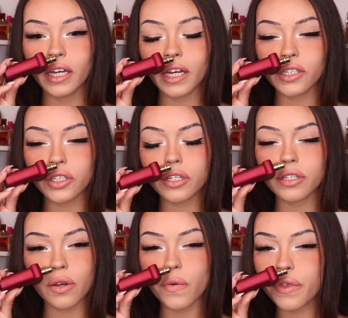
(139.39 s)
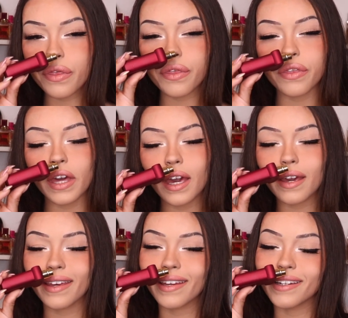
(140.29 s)
It's just so
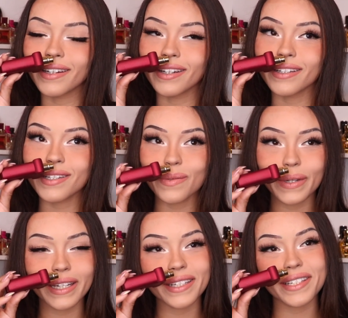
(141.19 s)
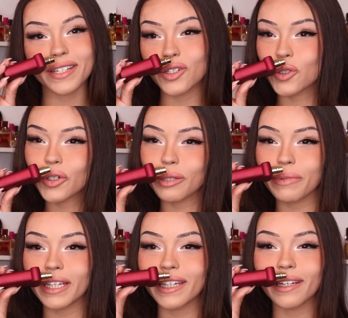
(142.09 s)
thick and sweet and
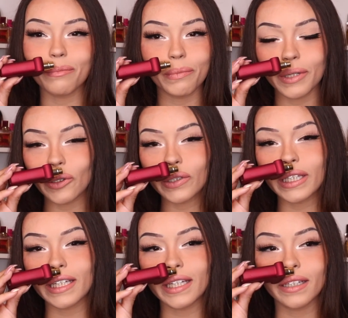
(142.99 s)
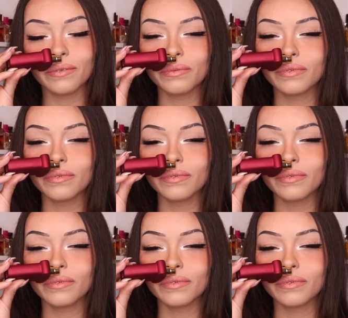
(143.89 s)
dreamy and milky.